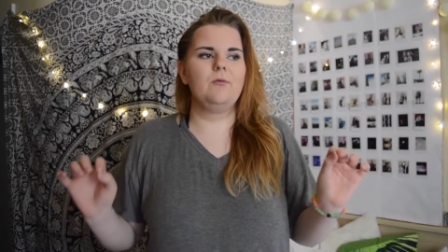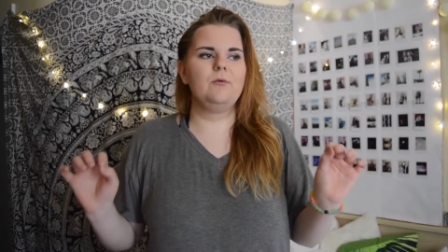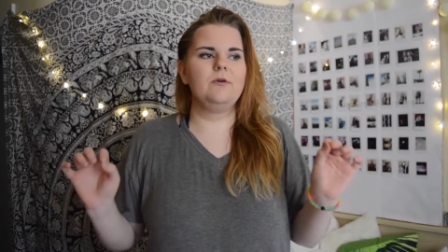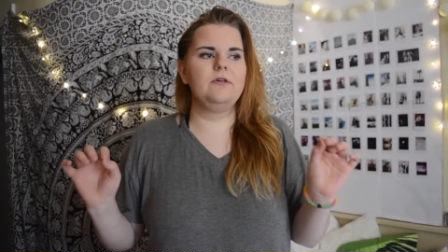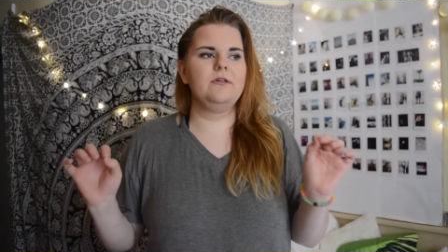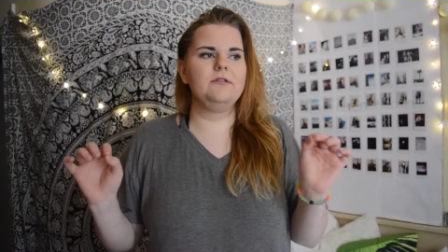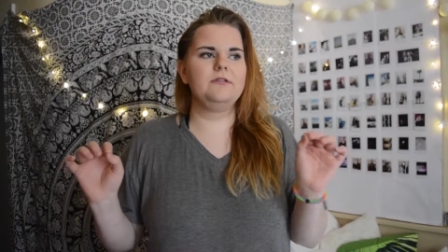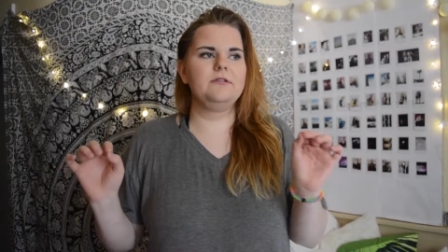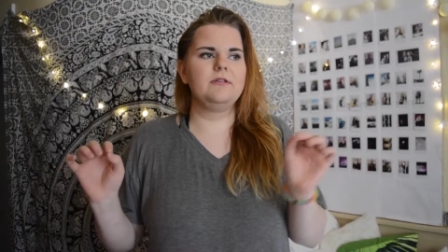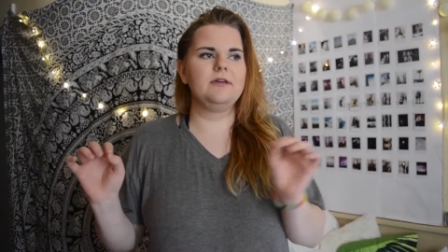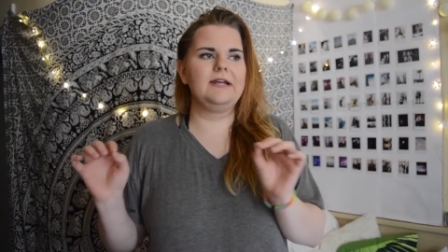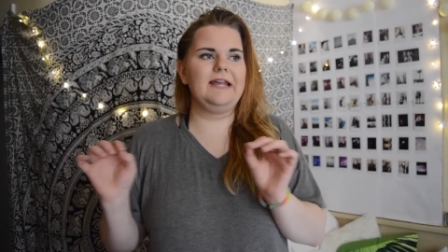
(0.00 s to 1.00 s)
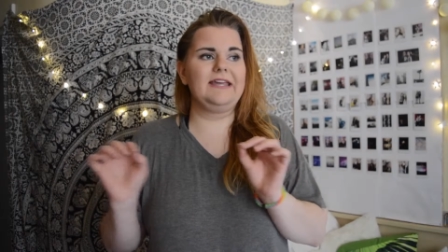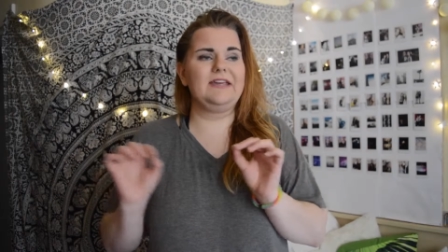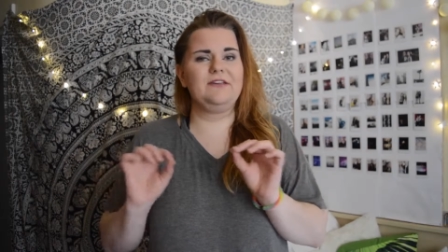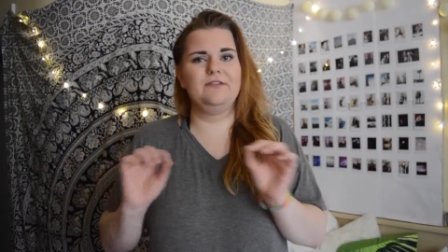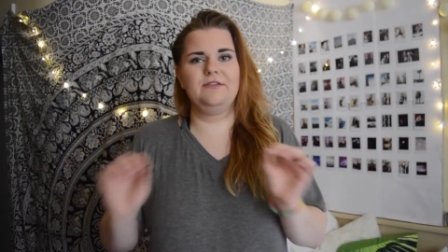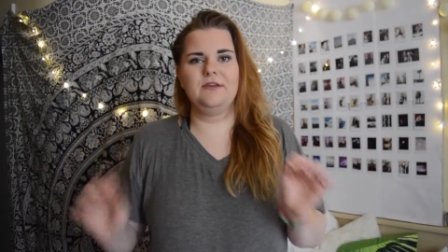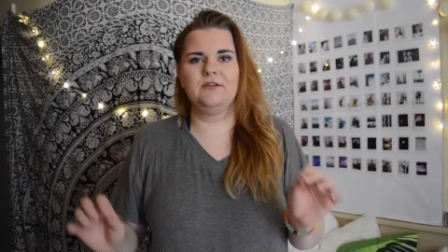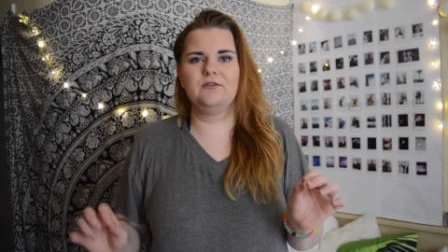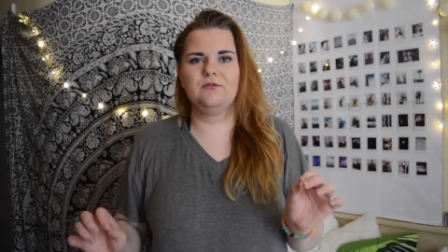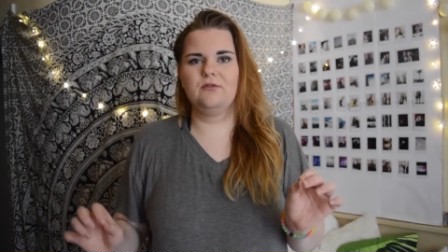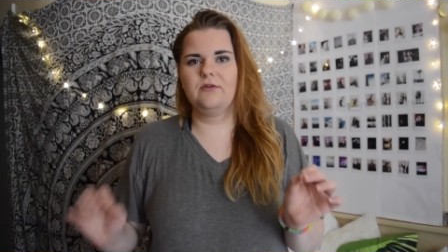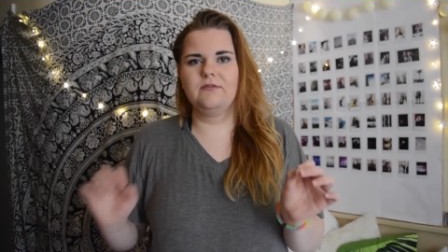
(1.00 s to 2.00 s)
with like things
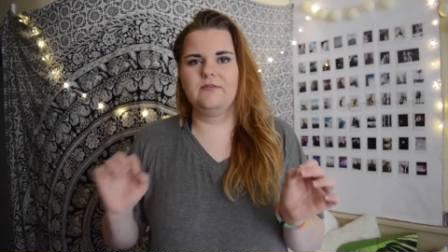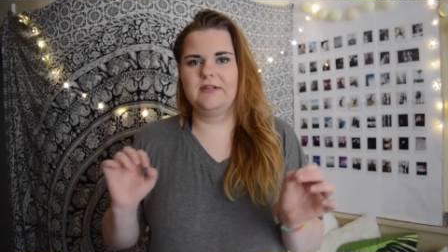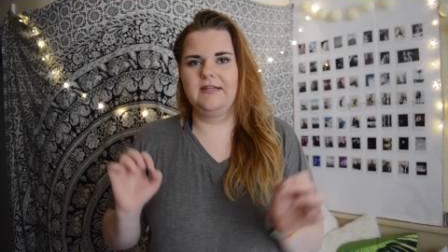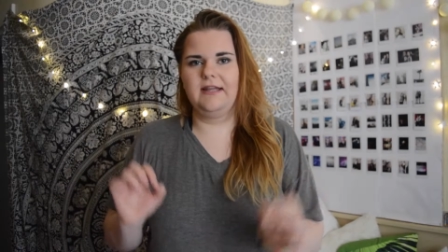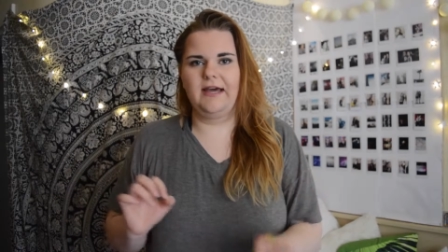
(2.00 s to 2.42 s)
you don't even